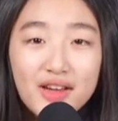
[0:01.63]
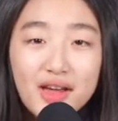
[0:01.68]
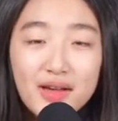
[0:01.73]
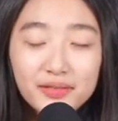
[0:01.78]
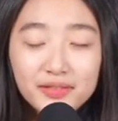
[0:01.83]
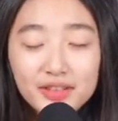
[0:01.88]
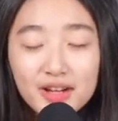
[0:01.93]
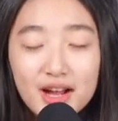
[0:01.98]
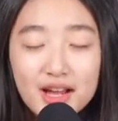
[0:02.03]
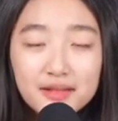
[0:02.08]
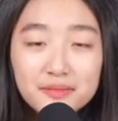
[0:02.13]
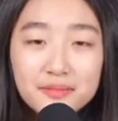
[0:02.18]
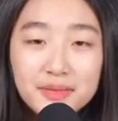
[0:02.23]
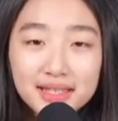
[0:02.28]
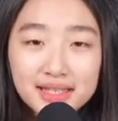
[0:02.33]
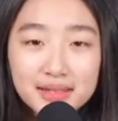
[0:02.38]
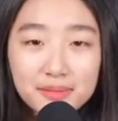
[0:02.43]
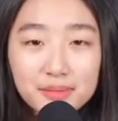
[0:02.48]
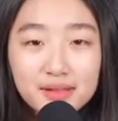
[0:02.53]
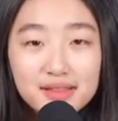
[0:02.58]
Hello
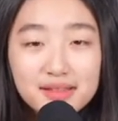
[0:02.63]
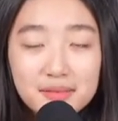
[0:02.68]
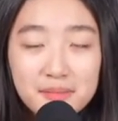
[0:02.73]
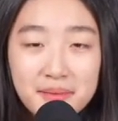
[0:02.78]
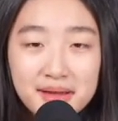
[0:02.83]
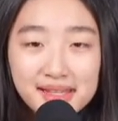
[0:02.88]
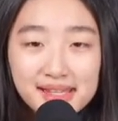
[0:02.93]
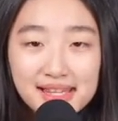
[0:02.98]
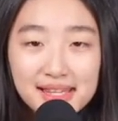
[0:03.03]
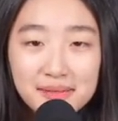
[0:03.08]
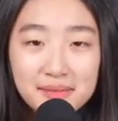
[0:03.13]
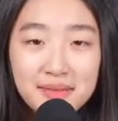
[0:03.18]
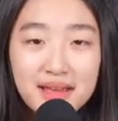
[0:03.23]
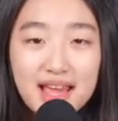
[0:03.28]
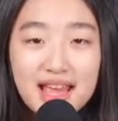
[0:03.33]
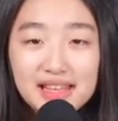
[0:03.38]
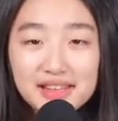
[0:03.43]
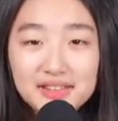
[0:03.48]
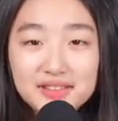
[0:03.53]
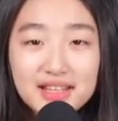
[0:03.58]
everyone, my name is Emma
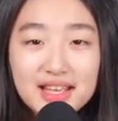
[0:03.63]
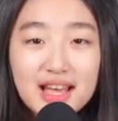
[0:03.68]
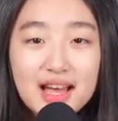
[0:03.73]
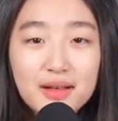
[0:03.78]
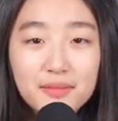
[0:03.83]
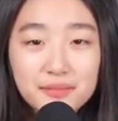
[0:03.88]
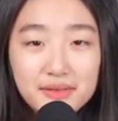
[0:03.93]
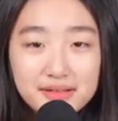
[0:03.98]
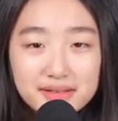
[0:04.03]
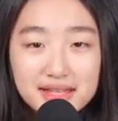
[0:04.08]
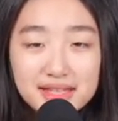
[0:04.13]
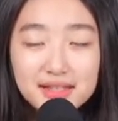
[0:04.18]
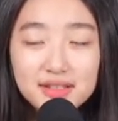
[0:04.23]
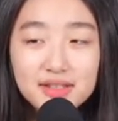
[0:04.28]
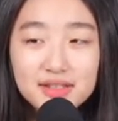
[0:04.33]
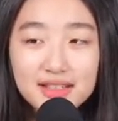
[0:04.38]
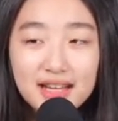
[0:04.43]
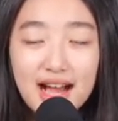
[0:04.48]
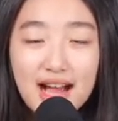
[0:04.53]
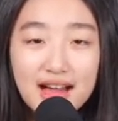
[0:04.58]
Kim and today I'll
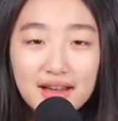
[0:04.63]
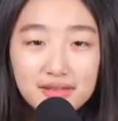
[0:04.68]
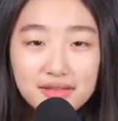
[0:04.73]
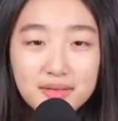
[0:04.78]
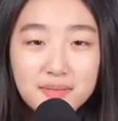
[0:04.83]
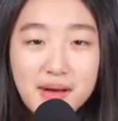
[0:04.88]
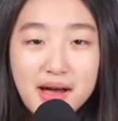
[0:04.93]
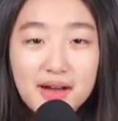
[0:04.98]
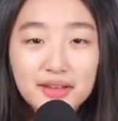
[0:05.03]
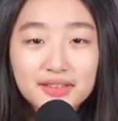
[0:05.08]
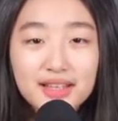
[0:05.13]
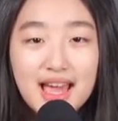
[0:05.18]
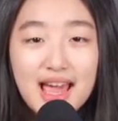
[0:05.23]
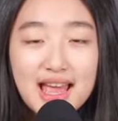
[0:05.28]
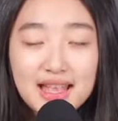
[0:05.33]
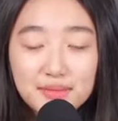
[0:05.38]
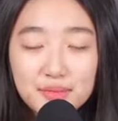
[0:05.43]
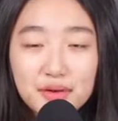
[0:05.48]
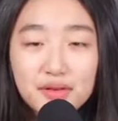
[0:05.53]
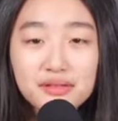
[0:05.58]
present to you guys about the
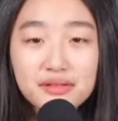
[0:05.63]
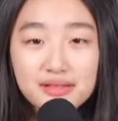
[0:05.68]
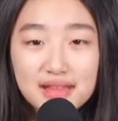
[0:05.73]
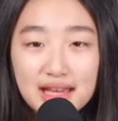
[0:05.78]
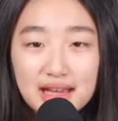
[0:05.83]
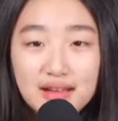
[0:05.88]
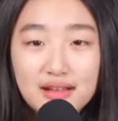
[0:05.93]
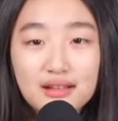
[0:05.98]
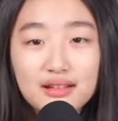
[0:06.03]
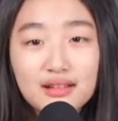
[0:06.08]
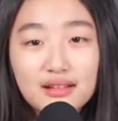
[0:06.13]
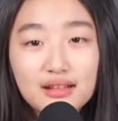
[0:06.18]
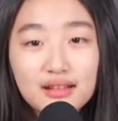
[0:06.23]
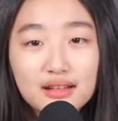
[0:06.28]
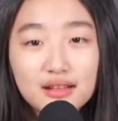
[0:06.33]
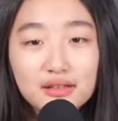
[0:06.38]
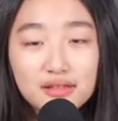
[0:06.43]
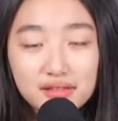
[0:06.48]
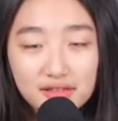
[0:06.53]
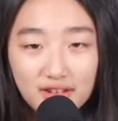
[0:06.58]
animal cell
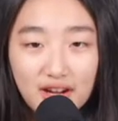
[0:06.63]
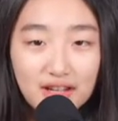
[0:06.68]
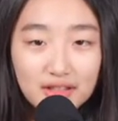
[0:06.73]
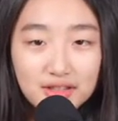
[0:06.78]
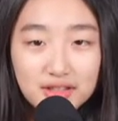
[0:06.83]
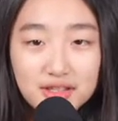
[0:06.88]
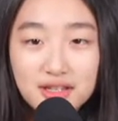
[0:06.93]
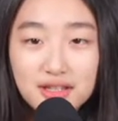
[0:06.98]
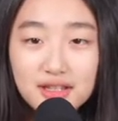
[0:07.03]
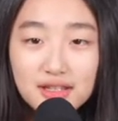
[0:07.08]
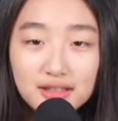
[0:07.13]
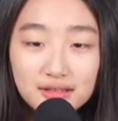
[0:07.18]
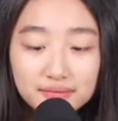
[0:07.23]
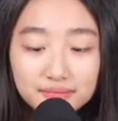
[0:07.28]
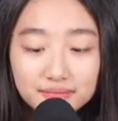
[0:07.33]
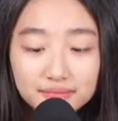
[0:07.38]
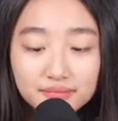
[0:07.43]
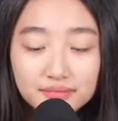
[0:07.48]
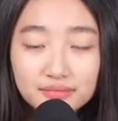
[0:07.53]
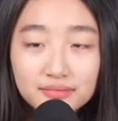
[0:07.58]
structure.
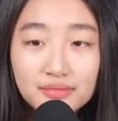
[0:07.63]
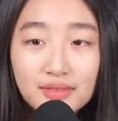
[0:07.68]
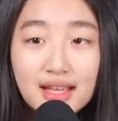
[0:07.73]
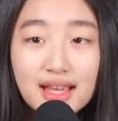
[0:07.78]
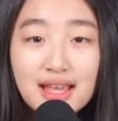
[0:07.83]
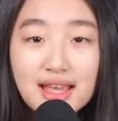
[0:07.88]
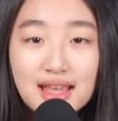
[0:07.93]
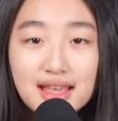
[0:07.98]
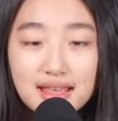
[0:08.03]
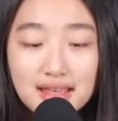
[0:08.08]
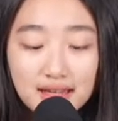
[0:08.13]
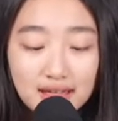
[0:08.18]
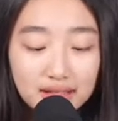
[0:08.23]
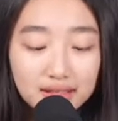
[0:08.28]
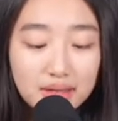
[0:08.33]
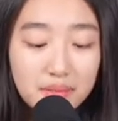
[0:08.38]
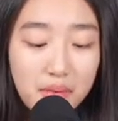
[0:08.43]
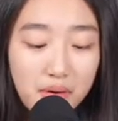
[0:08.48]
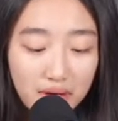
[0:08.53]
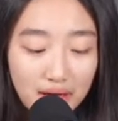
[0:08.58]
Here
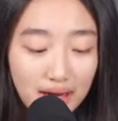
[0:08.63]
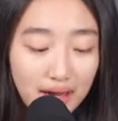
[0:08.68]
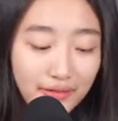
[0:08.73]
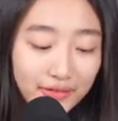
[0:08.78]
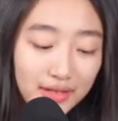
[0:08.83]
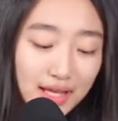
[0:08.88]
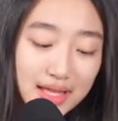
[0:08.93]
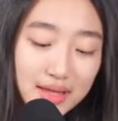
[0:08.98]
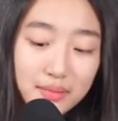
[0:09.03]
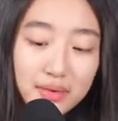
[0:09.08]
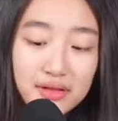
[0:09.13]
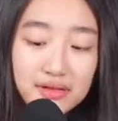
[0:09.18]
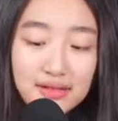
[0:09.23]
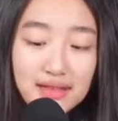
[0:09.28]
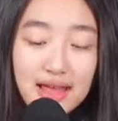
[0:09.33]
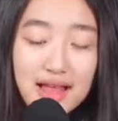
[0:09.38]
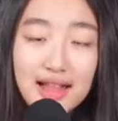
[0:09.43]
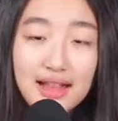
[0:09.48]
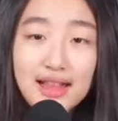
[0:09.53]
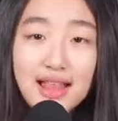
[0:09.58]
is the model of the animal
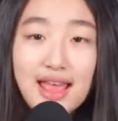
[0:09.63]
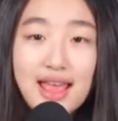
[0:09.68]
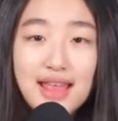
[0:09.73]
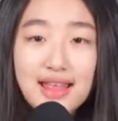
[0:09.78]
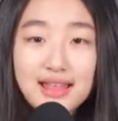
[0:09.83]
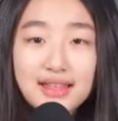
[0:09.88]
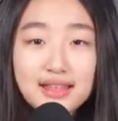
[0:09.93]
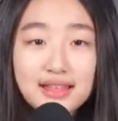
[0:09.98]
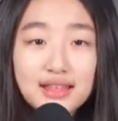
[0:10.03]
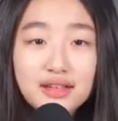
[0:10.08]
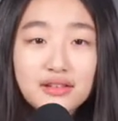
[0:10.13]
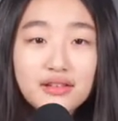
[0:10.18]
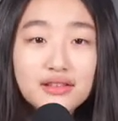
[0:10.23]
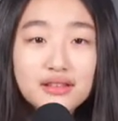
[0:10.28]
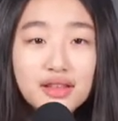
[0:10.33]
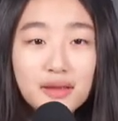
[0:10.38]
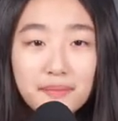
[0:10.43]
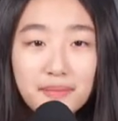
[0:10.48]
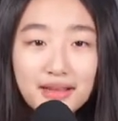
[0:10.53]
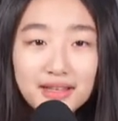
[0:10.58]
cell and here
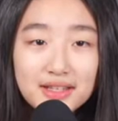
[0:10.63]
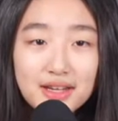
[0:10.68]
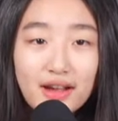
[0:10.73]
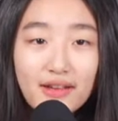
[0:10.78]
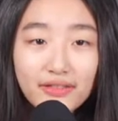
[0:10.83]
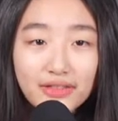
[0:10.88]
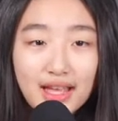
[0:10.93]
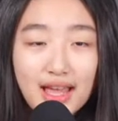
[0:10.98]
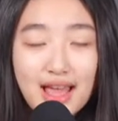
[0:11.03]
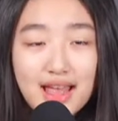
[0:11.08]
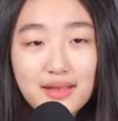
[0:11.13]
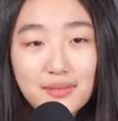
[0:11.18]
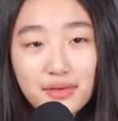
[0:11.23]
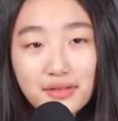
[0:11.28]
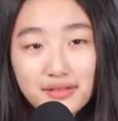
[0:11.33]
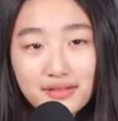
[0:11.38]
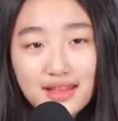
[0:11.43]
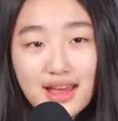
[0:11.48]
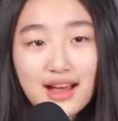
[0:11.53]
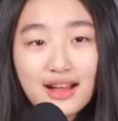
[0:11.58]
is the picture of the
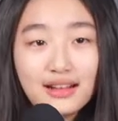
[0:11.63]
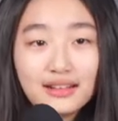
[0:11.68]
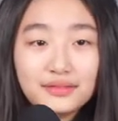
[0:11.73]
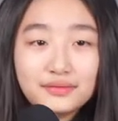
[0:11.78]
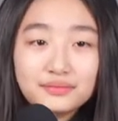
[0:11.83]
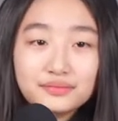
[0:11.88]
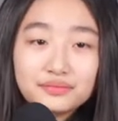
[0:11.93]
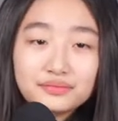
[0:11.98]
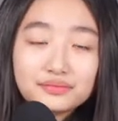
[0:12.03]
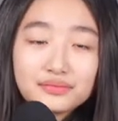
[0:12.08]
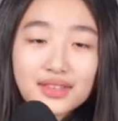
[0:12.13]
animal cell.